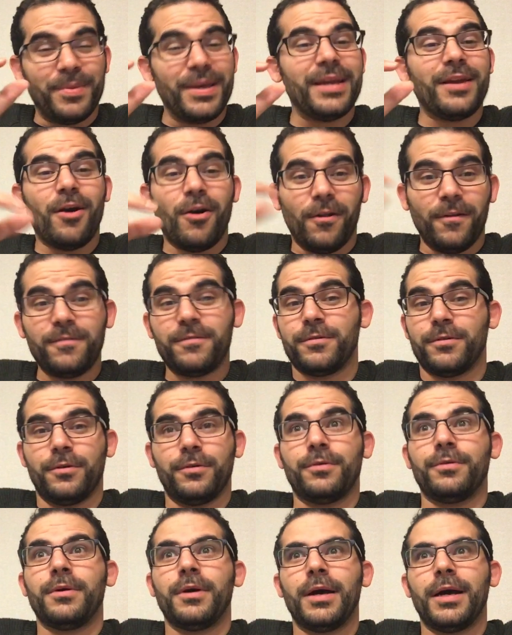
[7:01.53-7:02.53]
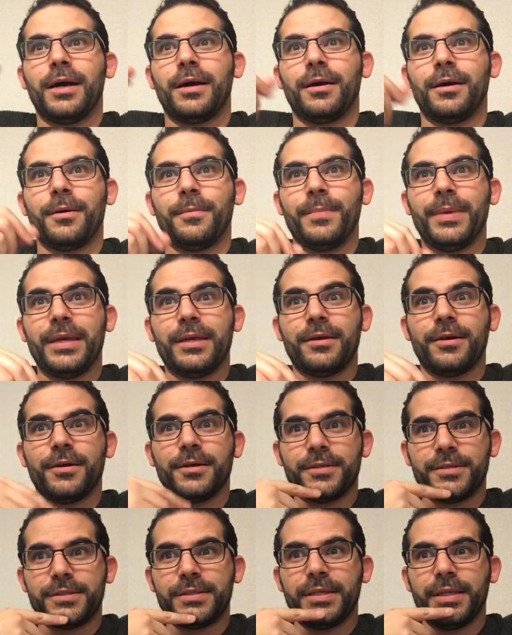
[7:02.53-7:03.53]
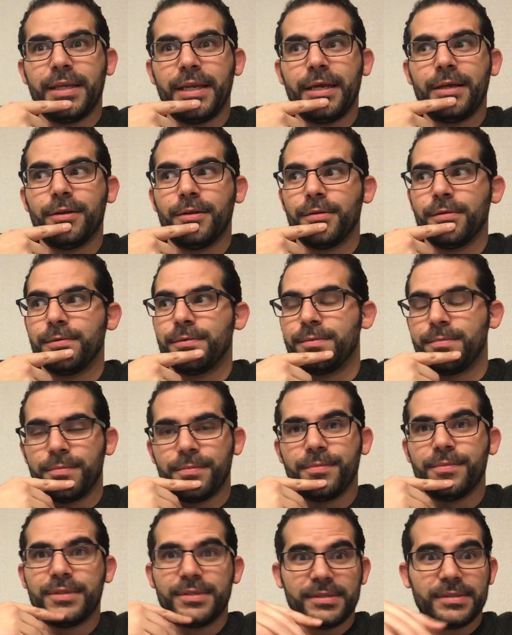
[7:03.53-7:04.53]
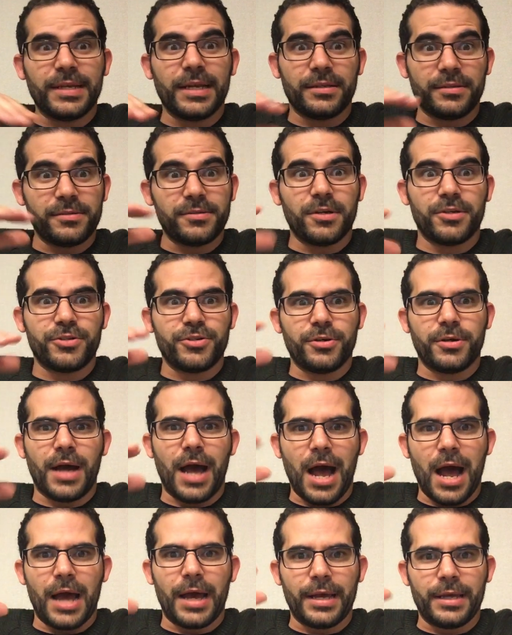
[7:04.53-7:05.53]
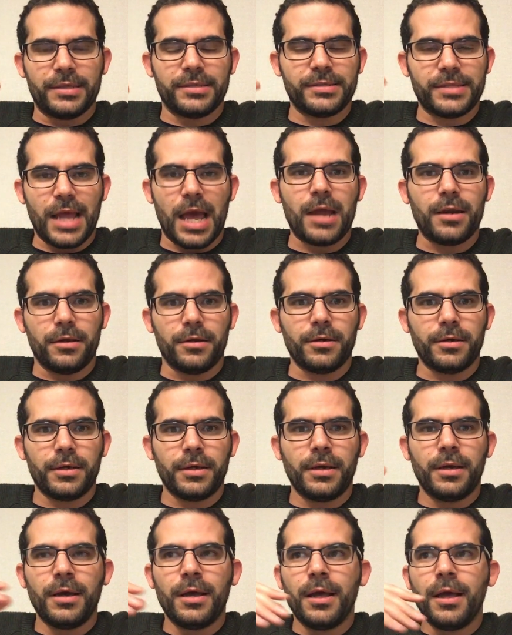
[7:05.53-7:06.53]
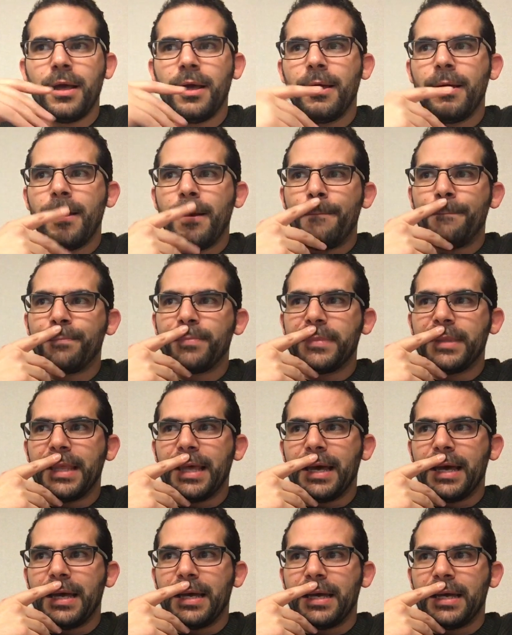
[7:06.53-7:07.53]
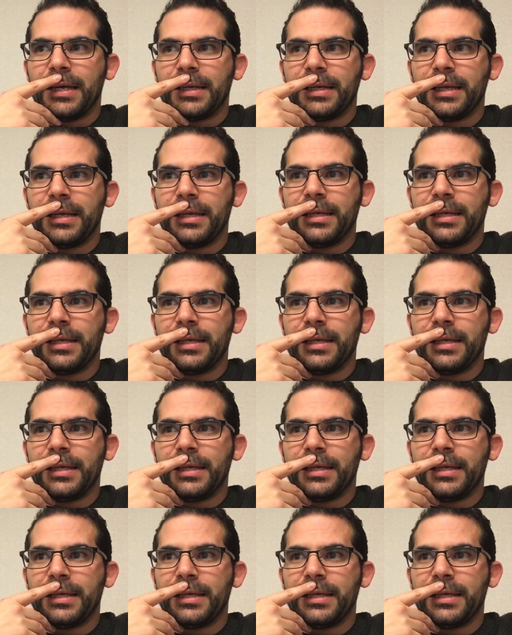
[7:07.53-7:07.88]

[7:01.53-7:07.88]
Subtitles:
bit also, because Neil set such a high standard that